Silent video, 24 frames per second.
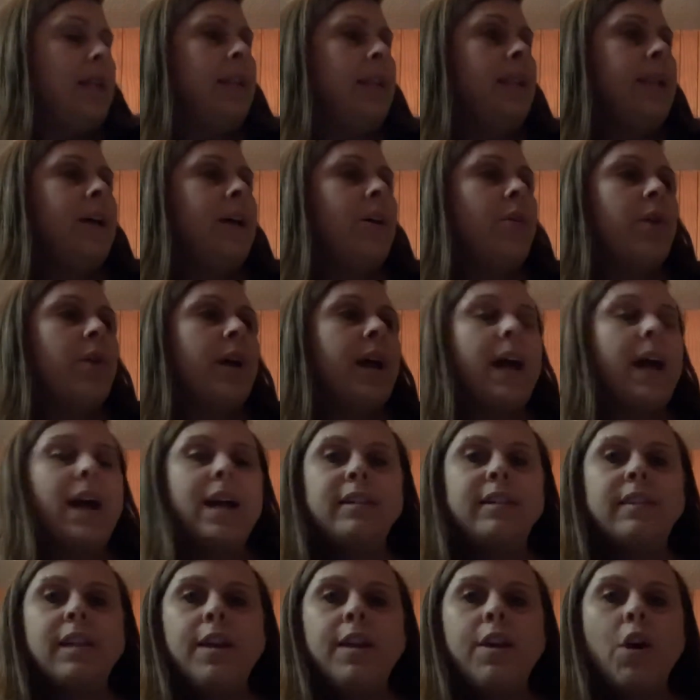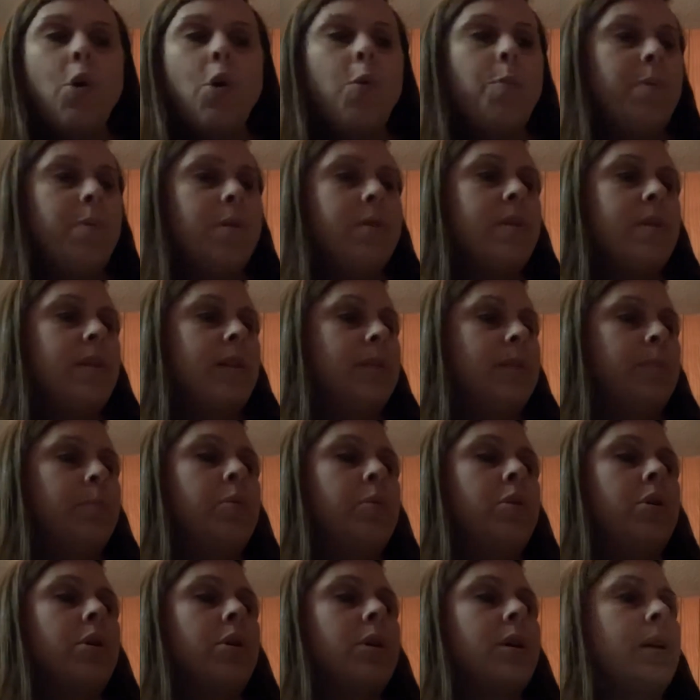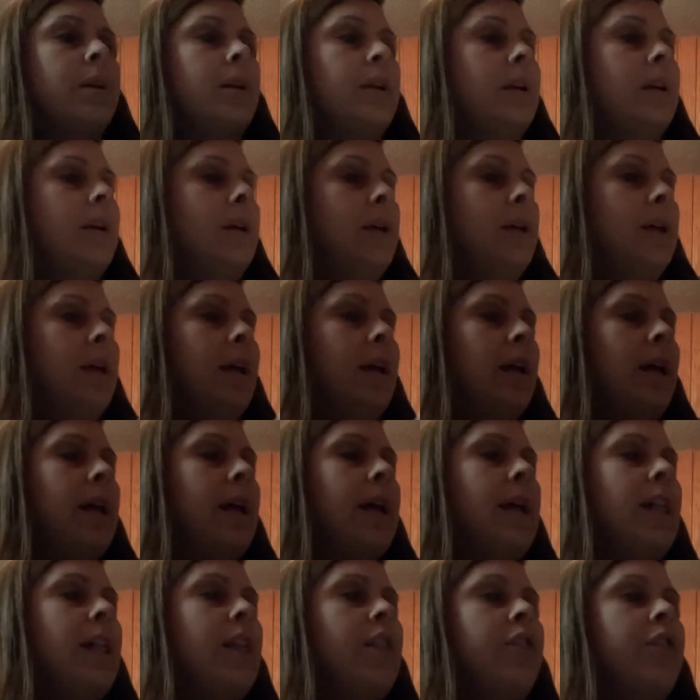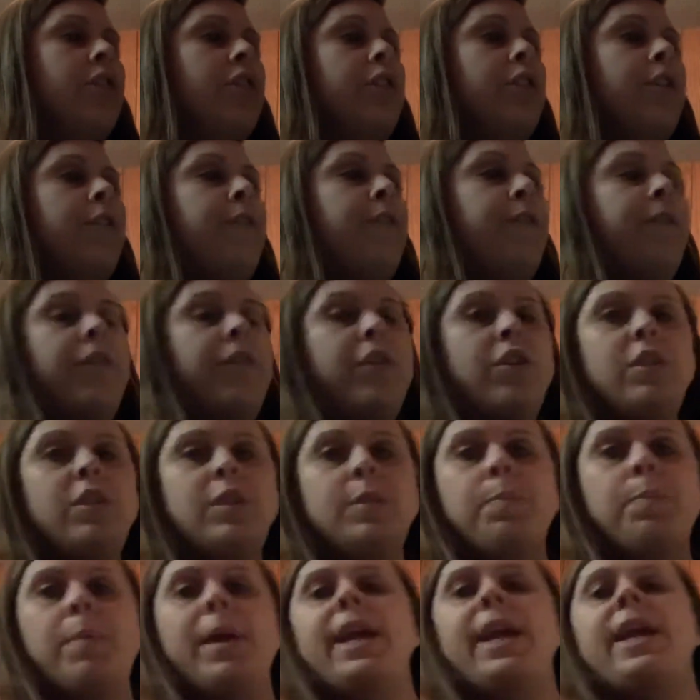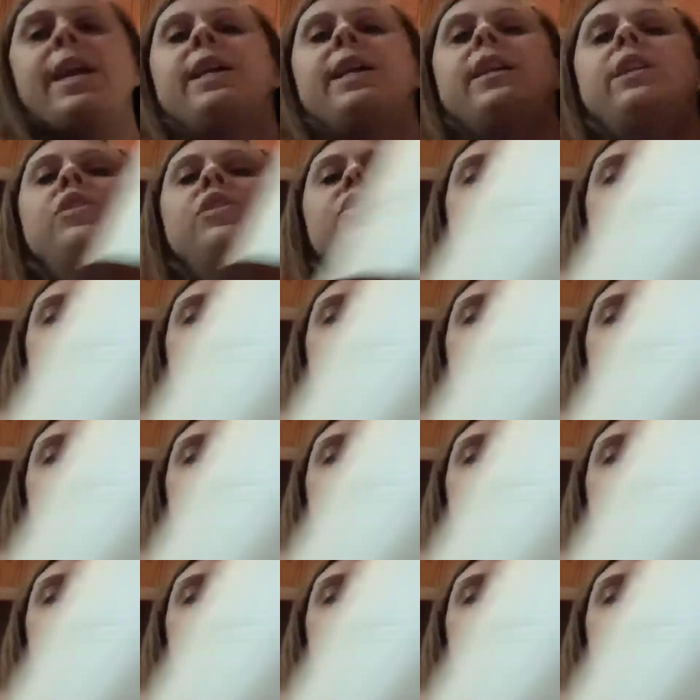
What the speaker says: Now, as I open this book, the first page